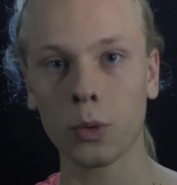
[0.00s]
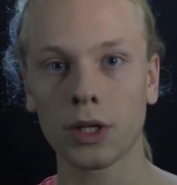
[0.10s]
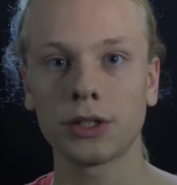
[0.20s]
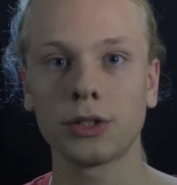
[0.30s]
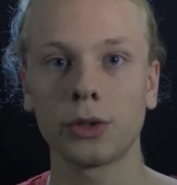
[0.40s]

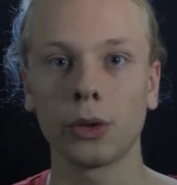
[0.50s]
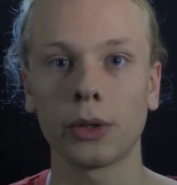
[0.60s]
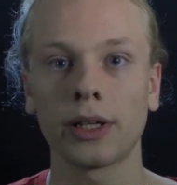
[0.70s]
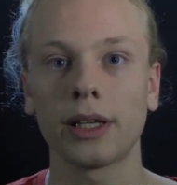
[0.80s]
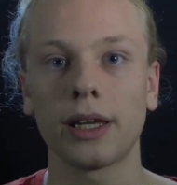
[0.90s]
want to
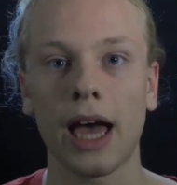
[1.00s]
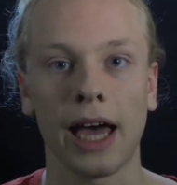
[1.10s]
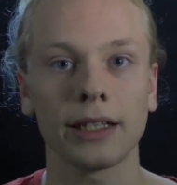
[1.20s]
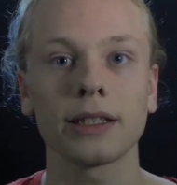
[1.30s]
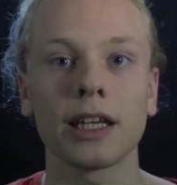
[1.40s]
look
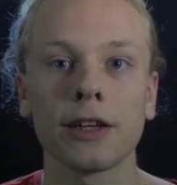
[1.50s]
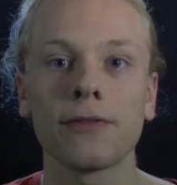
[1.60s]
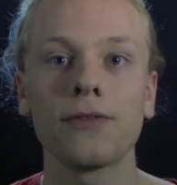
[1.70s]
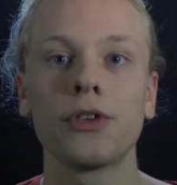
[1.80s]
at if